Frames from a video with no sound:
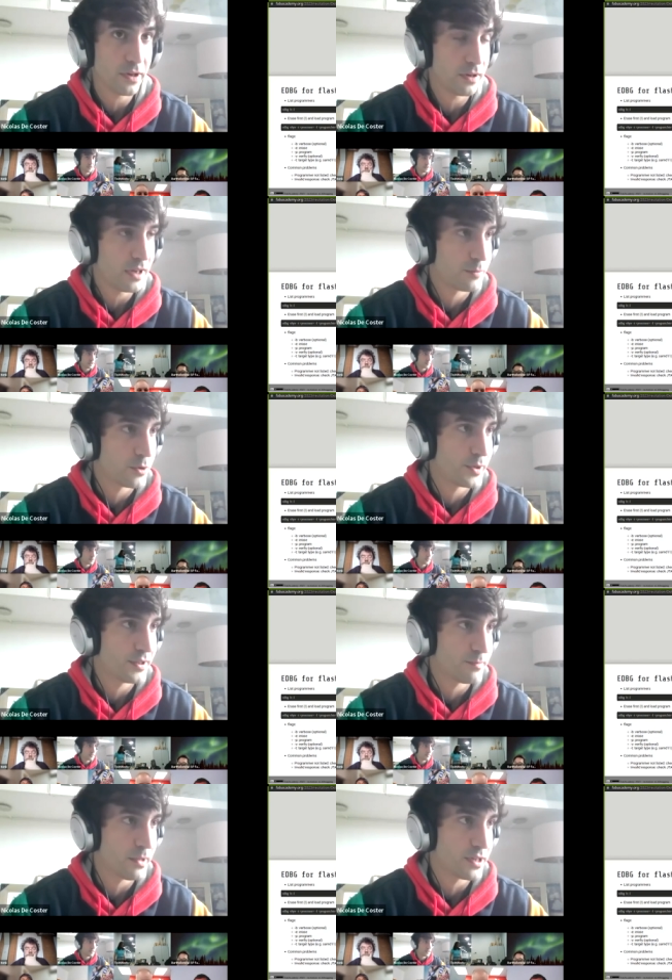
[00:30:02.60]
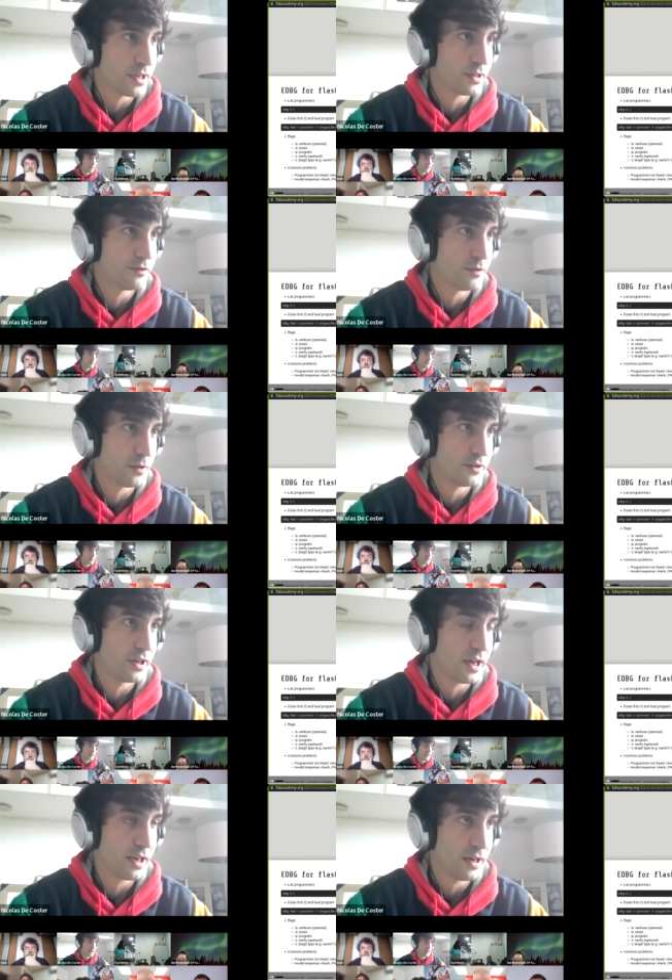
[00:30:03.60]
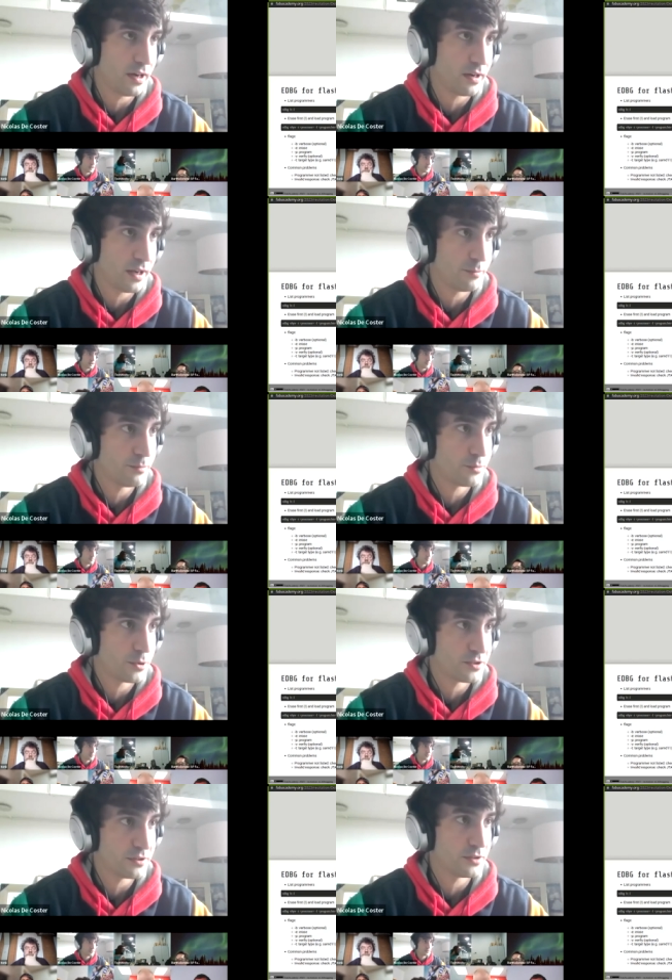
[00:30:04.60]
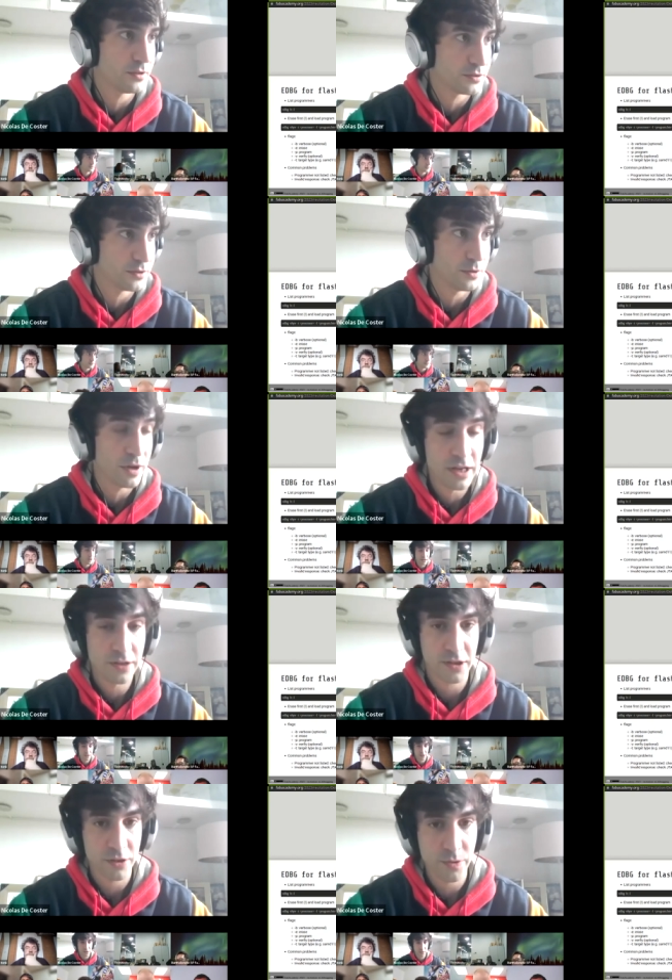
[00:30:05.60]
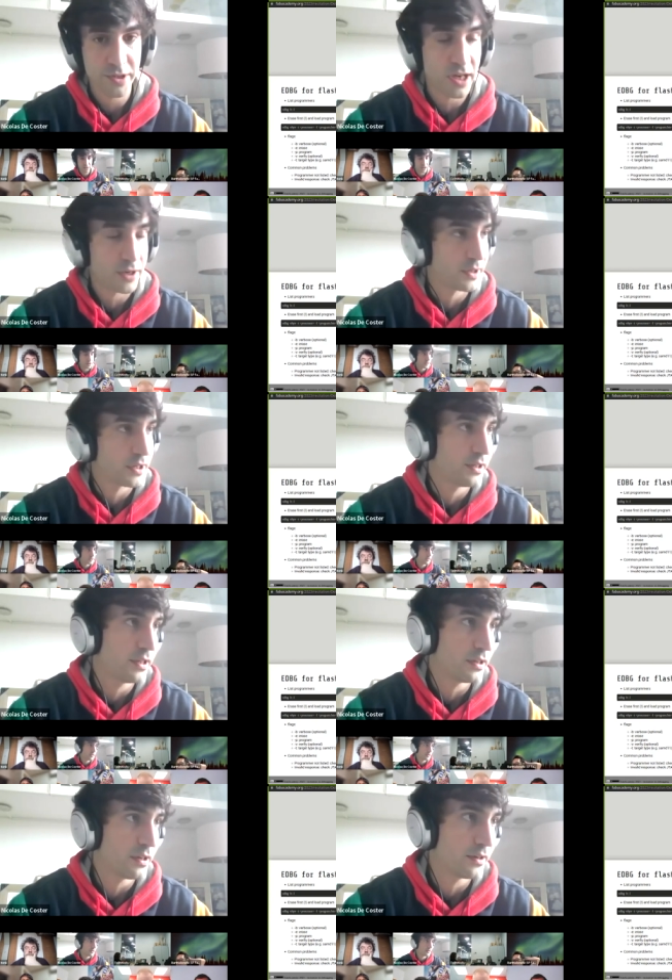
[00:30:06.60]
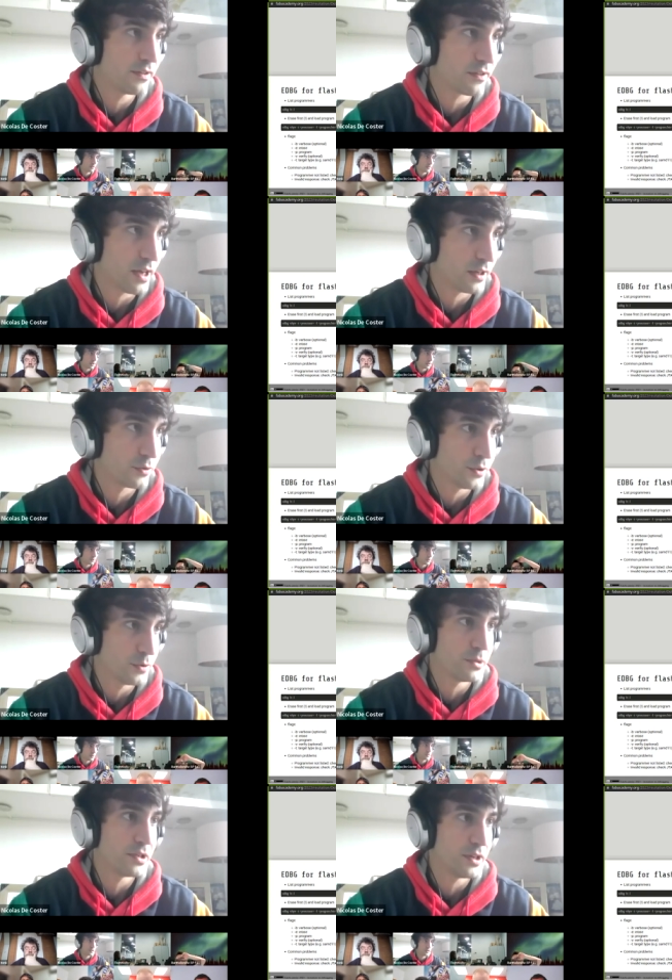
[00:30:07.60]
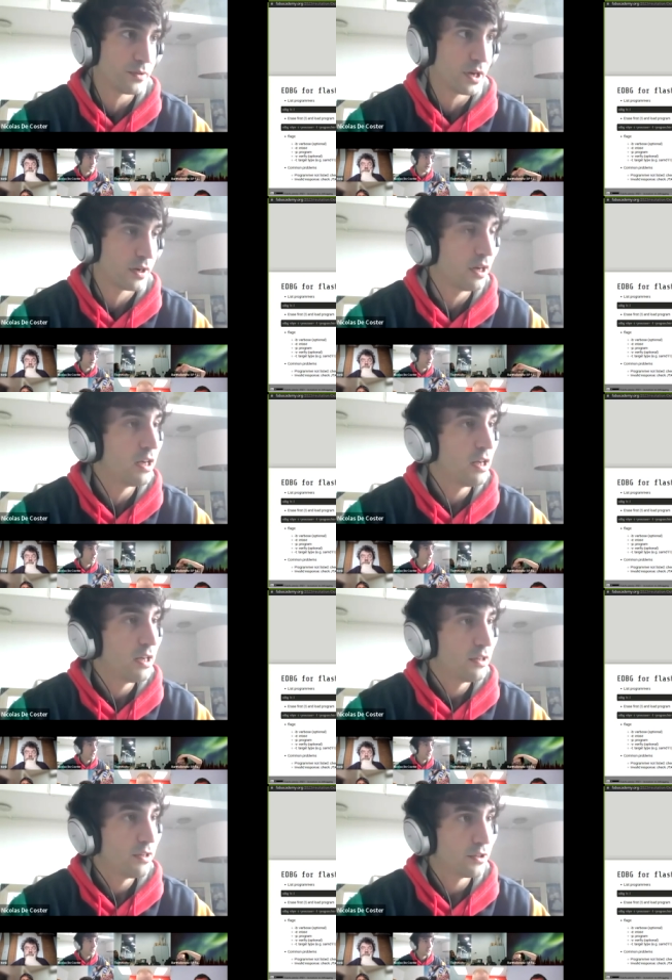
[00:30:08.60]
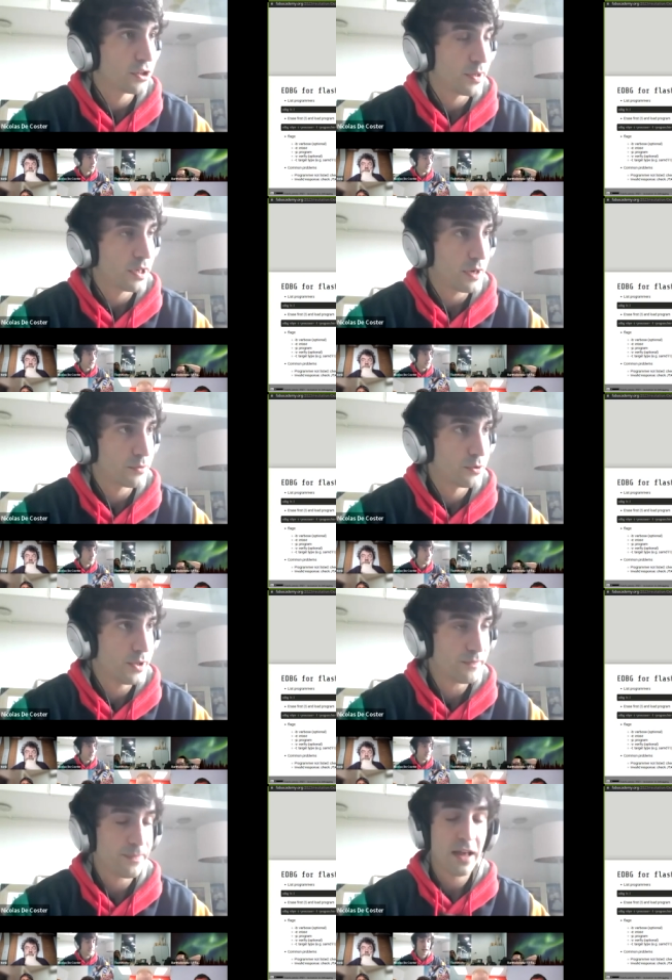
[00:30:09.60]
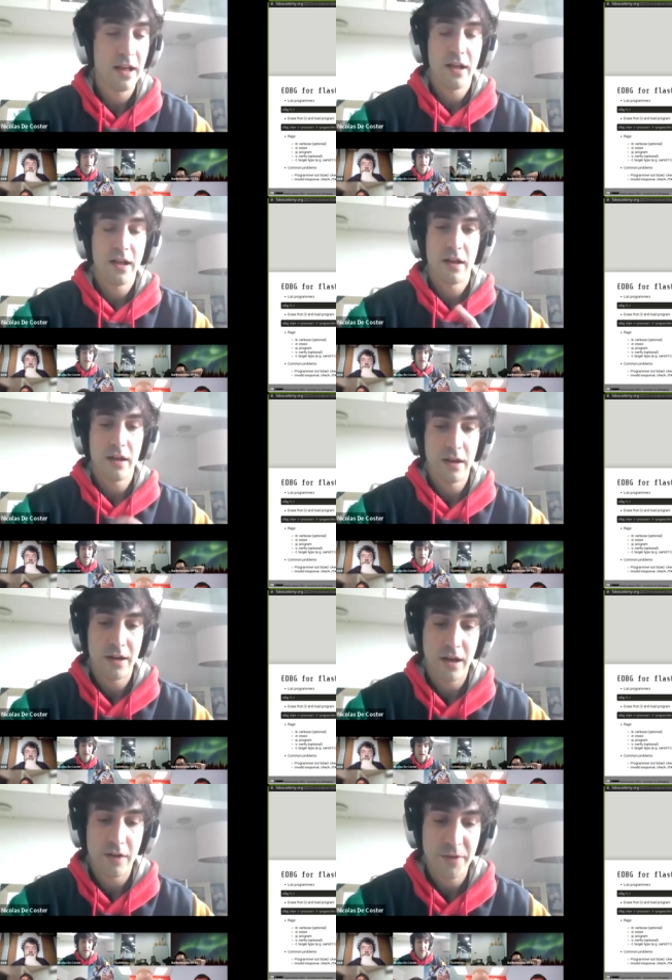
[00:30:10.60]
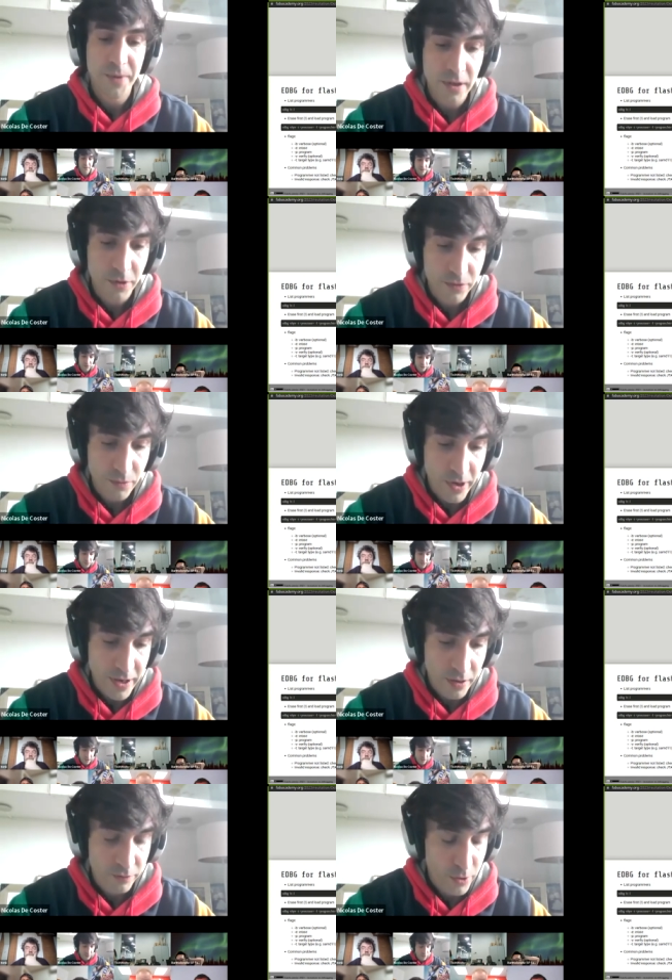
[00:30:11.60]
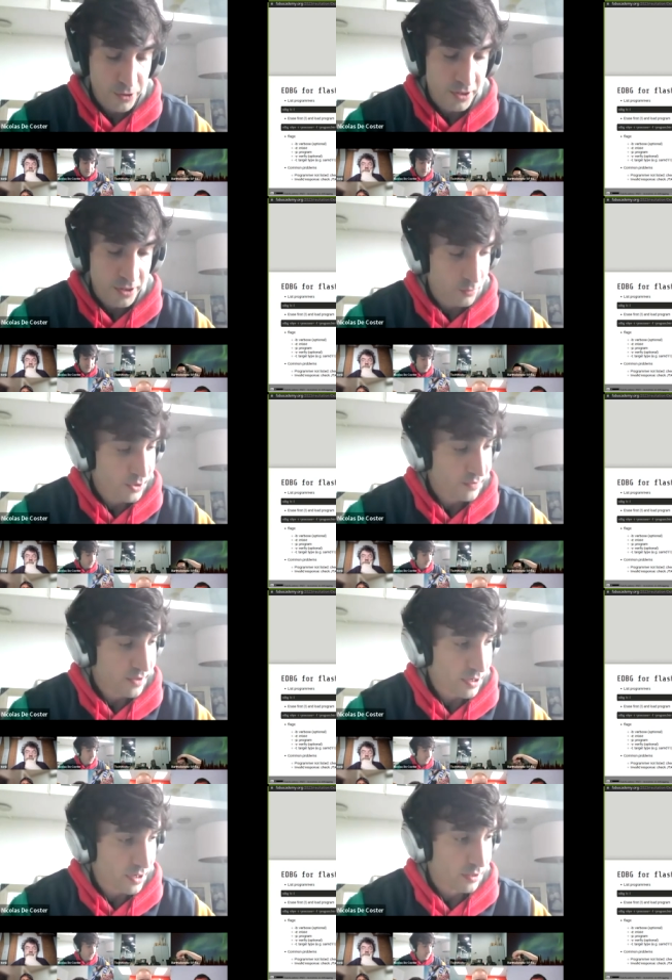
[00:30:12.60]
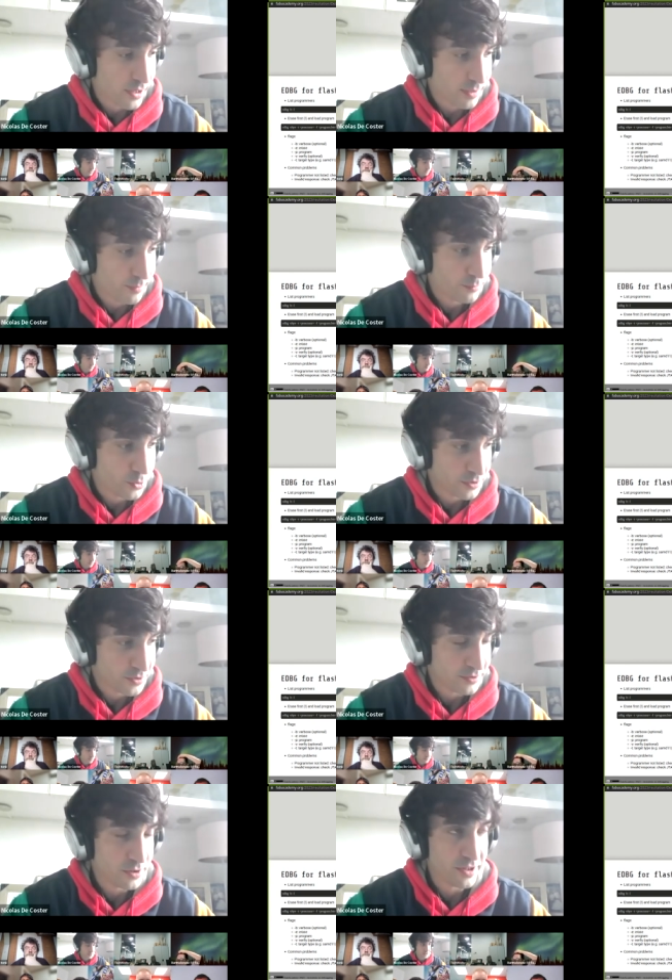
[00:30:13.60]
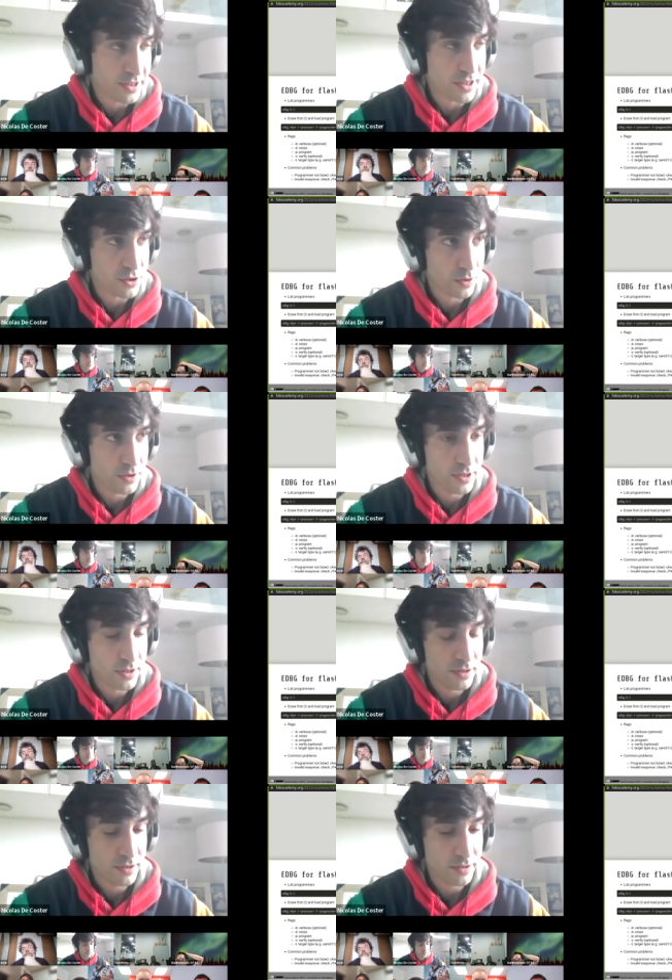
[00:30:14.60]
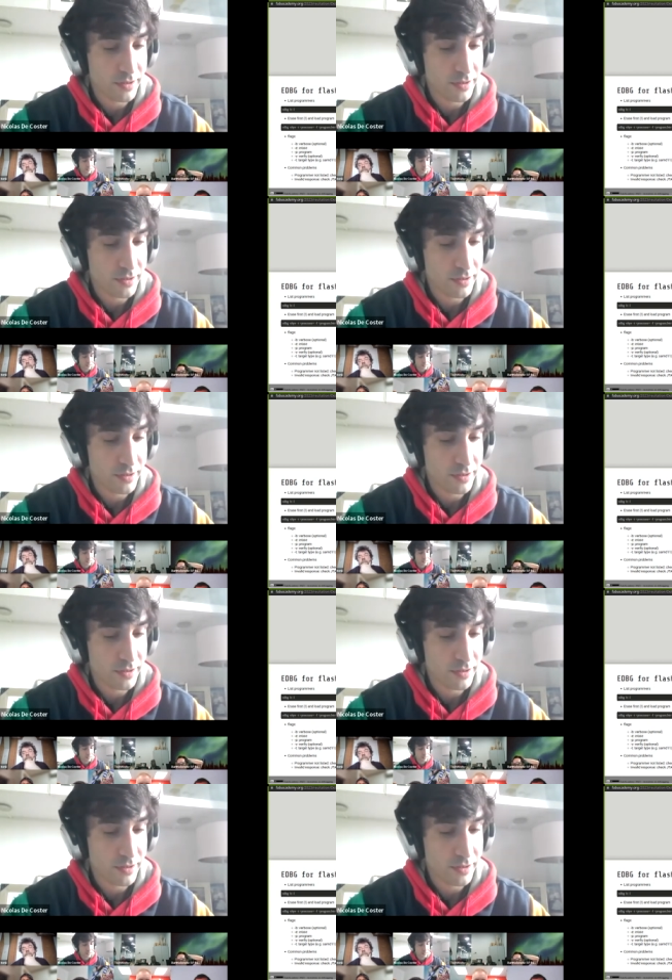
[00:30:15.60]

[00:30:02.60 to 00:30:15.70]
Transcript: library is maintaining for the ARM processor. So you can do it directly inside Arduino. But here we are showing you how to do it. A very common way of working with ARM processor that actually